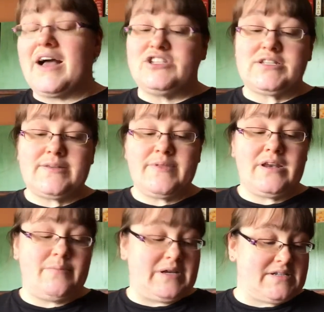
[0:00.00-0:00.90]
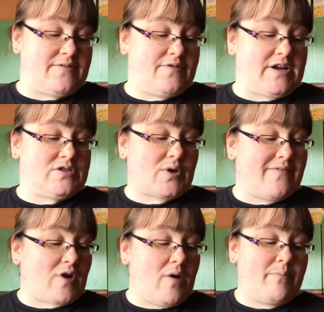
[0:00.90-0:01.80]
and just something a bit different. So
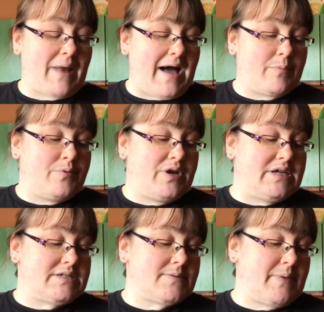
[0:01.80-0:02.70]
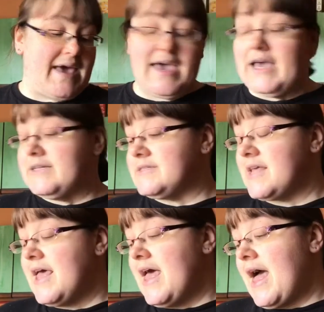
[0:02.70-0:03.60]
I've got blackberries, pears,
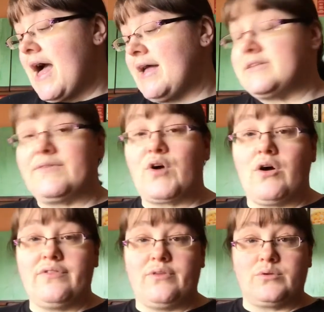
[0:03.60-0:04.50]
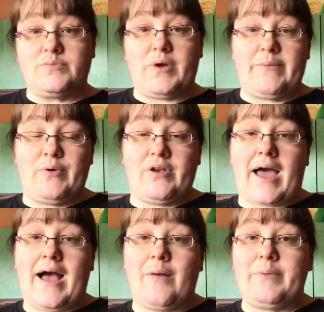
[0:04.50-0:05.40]
and I've got those Braeburn
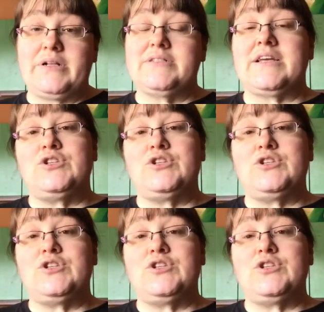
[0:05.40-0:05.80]
apples.